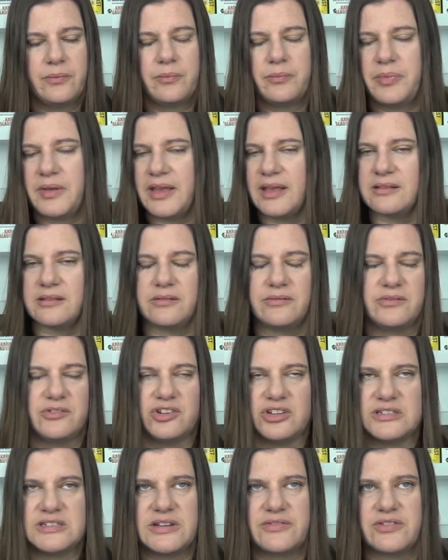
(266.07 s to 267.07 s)
because of
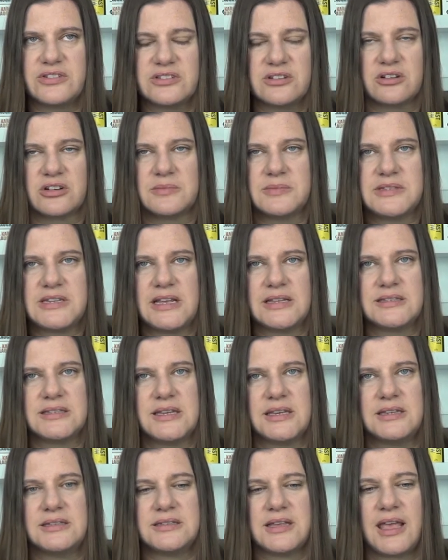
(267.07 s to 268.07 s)
just different
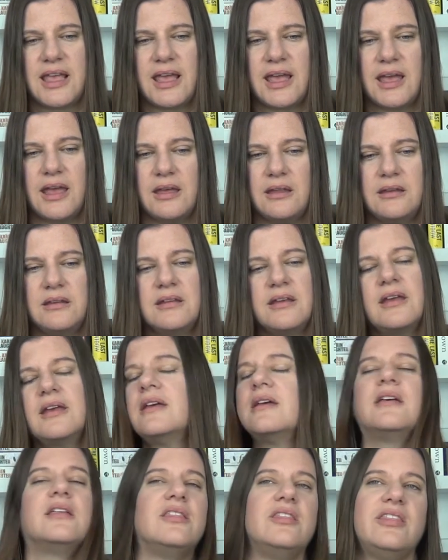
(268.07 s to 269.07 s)
circumstances, and
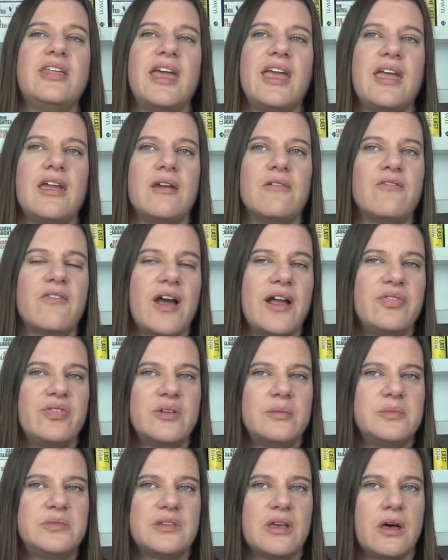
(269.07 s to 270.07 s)
they find
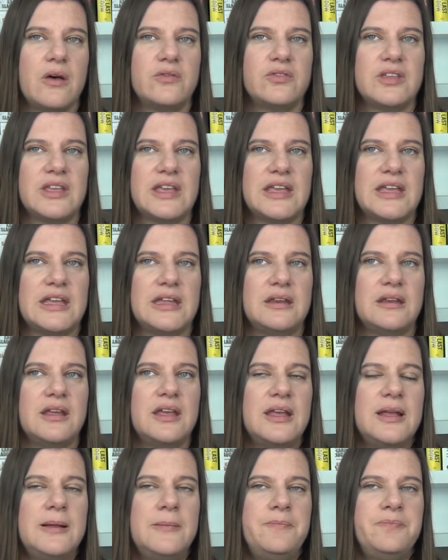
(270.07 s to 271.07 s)
themselves in
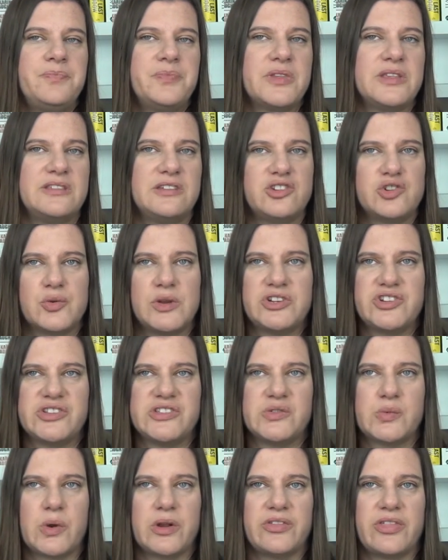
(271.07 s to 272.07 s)

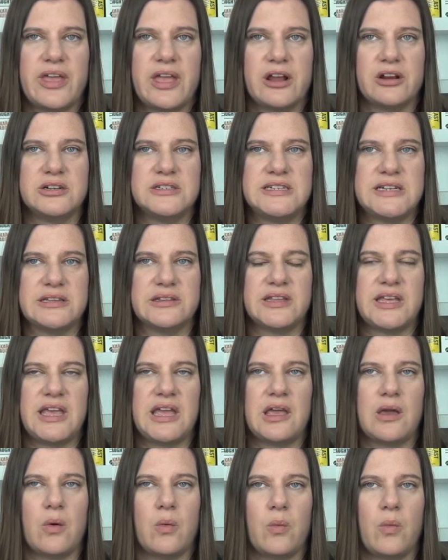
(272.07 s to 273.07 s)
situations where they are
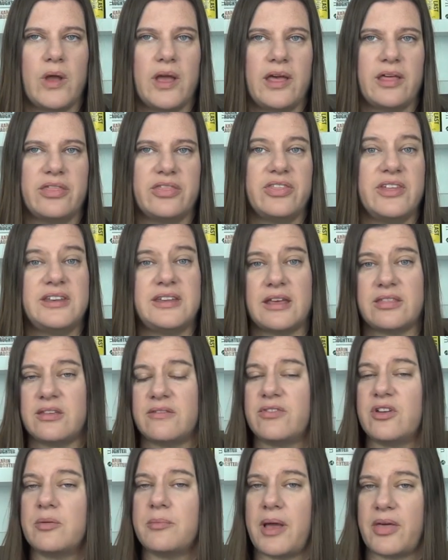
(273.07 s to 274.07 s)
dealing with the death
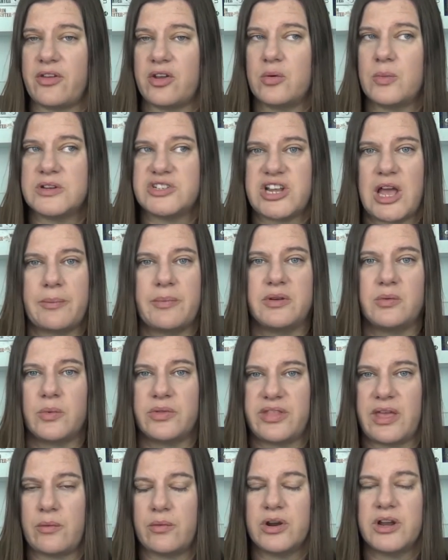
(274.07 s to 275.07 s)
of their mother, which happened
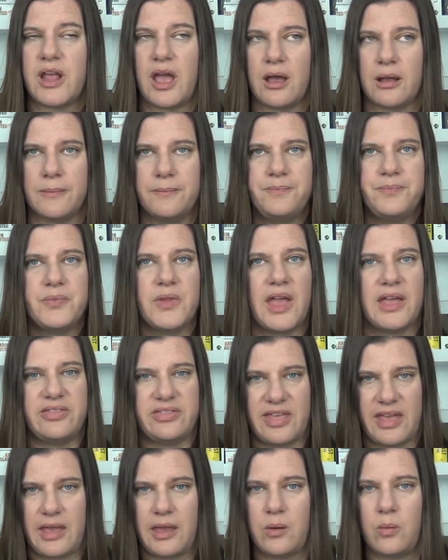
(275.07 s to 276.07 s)
when they were young and
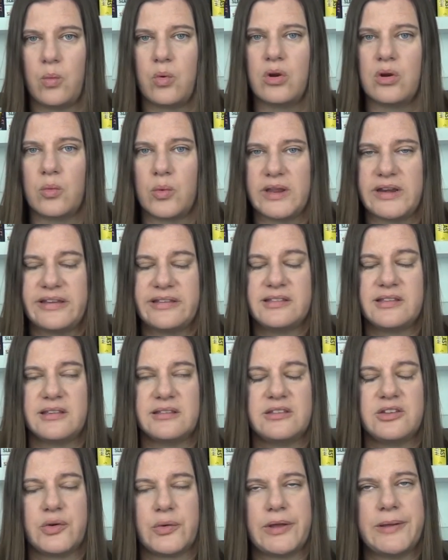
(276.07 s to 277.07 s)
they were
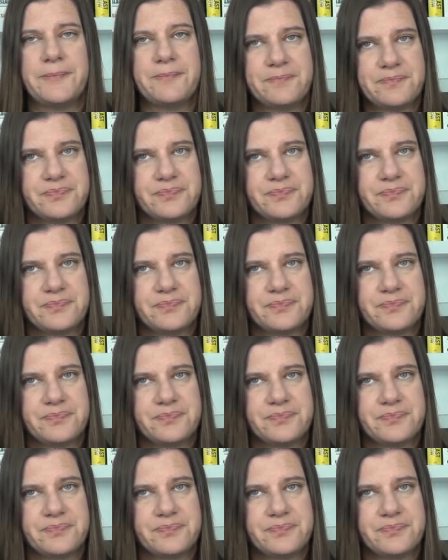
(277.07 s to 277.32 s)
witnesses to it.